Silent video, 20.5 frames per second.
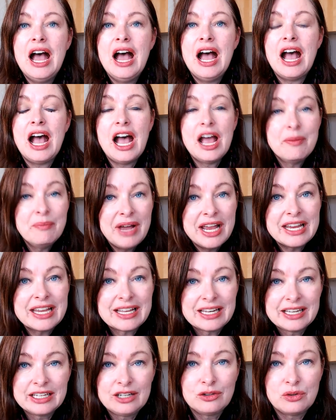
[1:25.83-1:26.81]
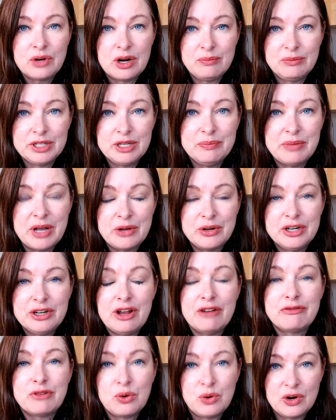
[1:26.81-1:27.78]
I might get a little grumbly about it,
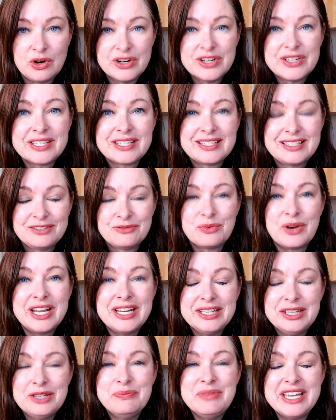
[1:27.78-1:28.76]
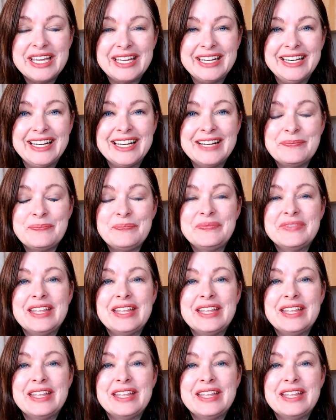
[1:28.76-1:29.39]
of course, right in the beginning.